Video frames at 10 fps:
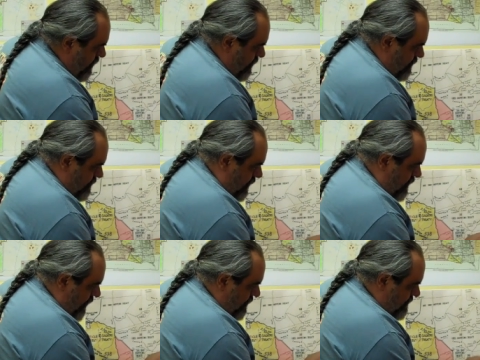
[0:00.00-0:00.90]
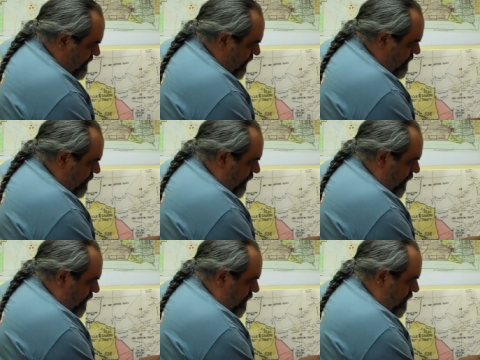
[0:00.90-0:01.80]
is at Sandy
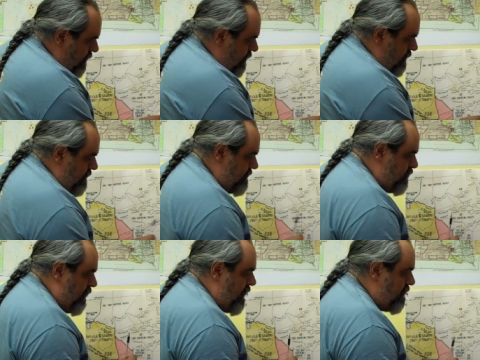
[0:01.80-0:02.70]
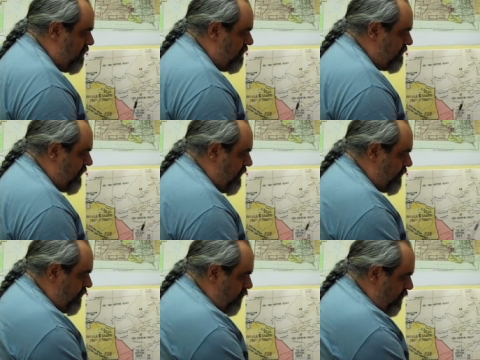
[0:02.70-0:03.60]
Lake, this is what I call the
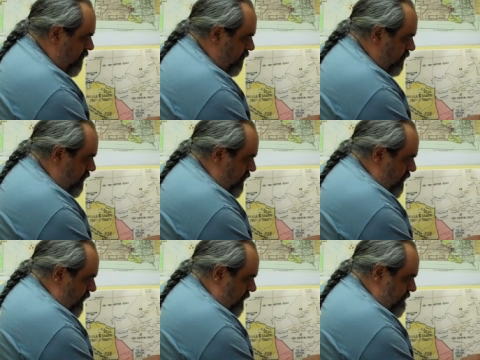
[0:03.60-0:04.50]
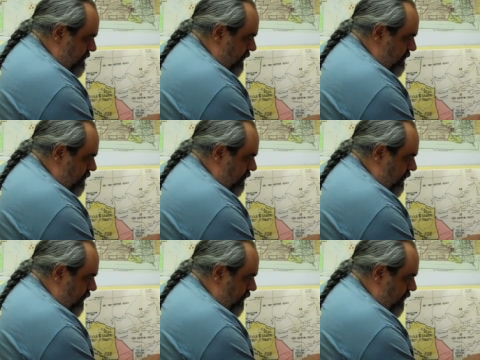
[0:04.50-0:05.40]
top of the world. At Sandy
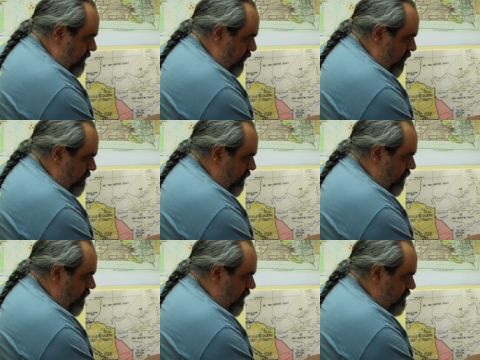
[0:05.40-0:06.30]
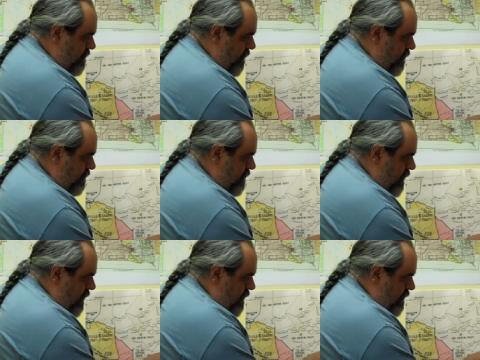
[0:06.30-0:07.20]
Lake, you're at the crossroads.
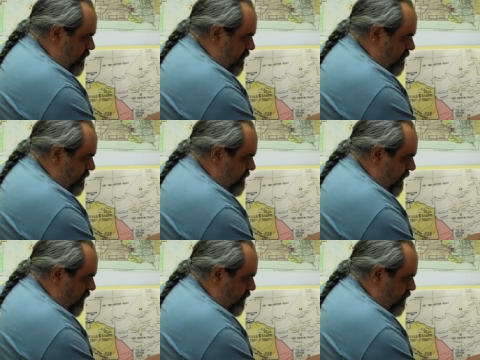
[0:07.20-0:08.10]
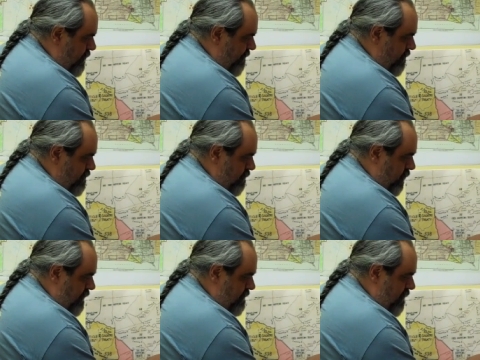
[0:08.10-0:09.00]
This shows the St. Louis River. There's a
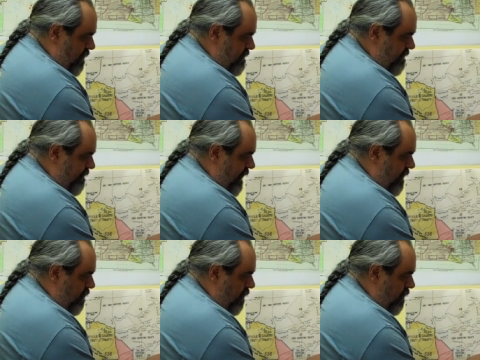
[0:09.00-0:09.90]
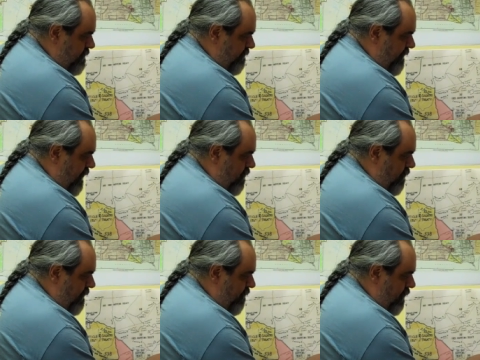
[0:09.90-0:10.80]
place called Savannah, Savannah
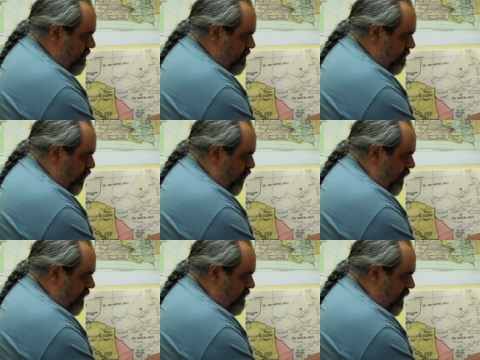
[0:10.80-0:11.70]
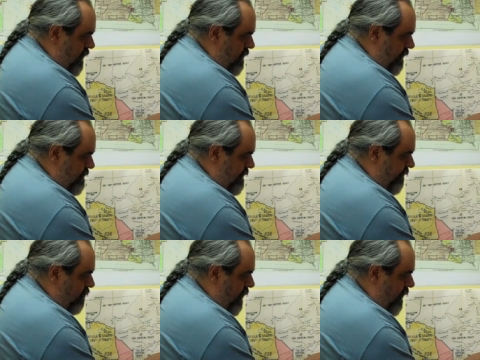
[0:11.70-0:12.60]
River, and there's a portage that's
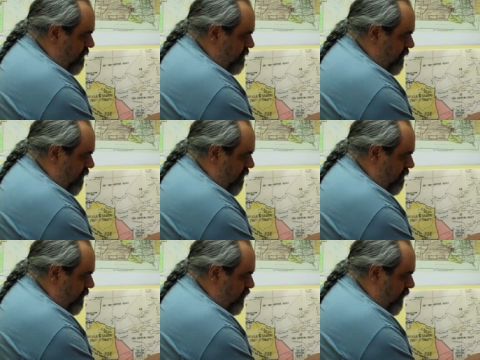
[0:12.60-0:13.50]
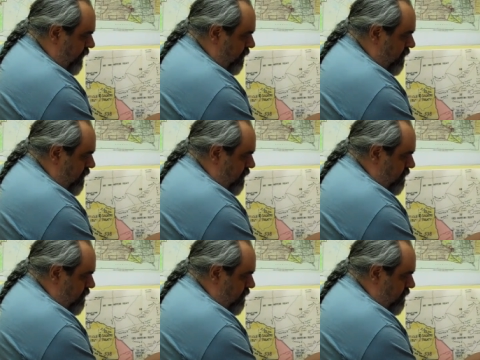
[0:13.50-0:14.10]
seven miles long between